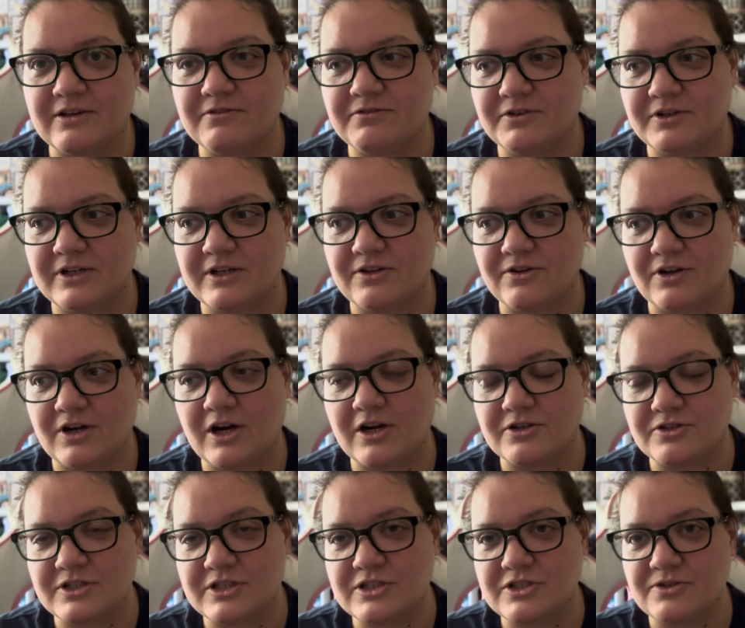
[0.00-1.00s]
for another
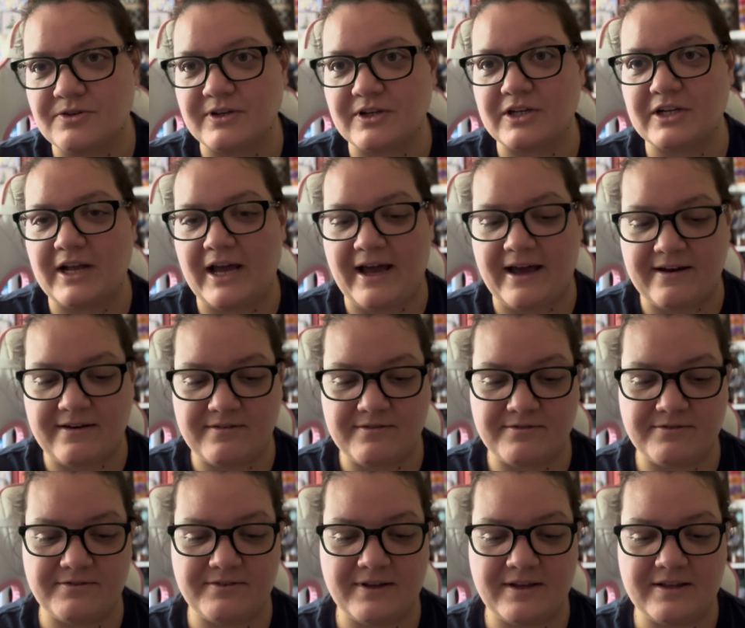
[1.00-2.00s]
cartridge so I could have
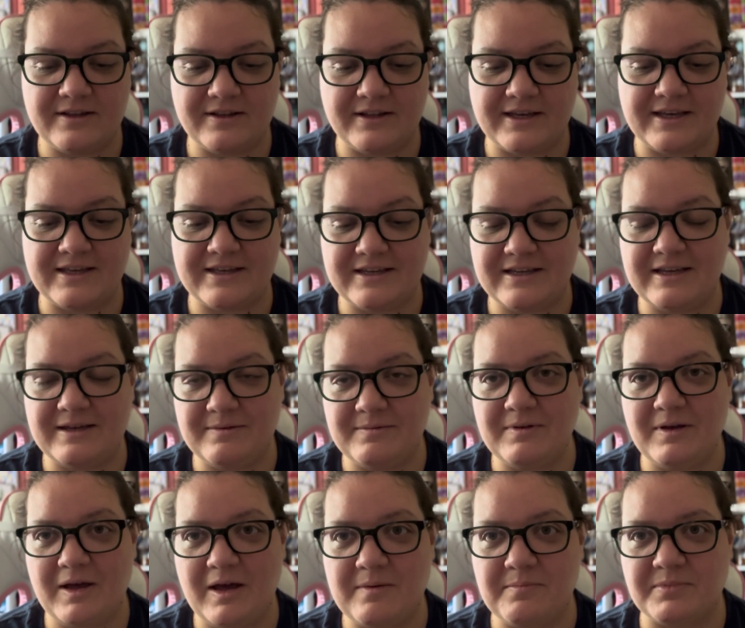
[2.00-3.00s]
like
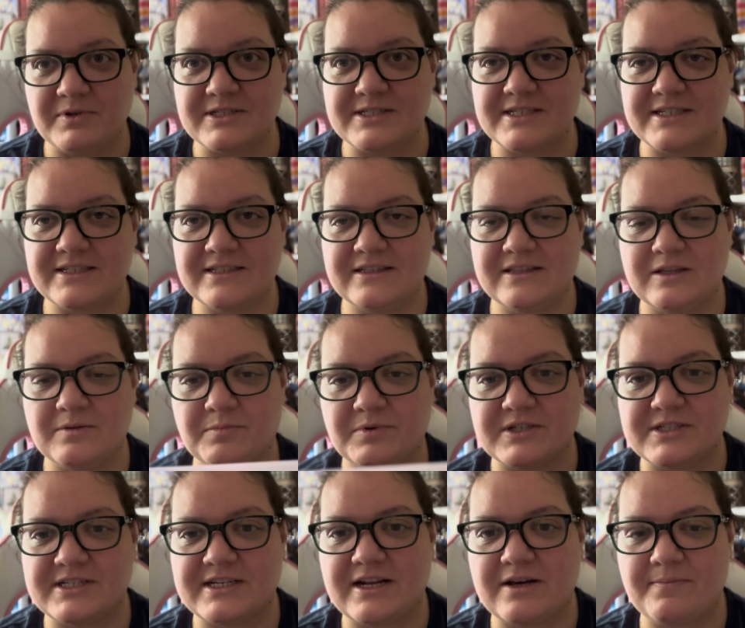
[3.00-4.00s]
the printed
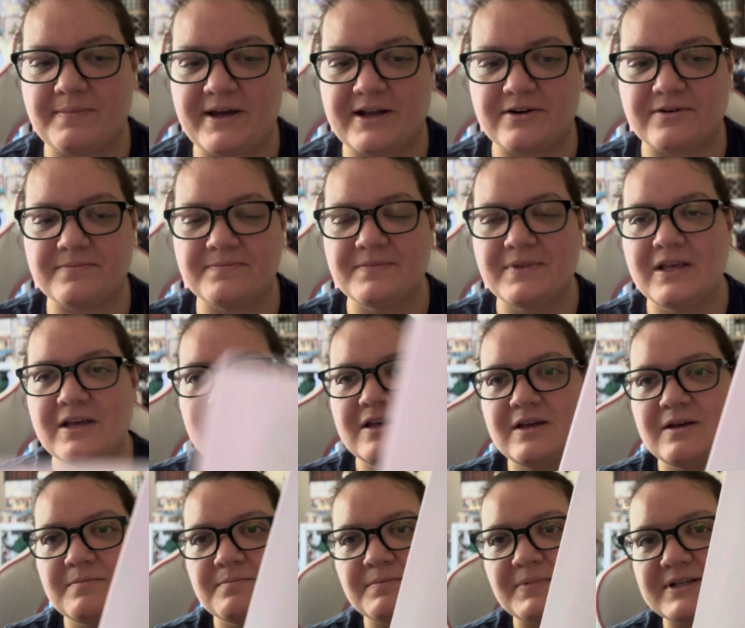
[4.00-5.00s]
out pattern.
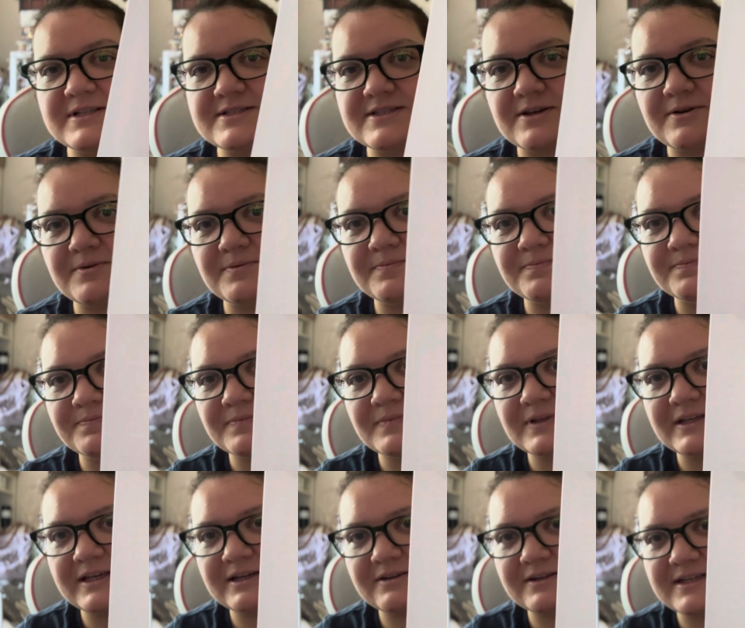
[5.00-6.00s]
But so here it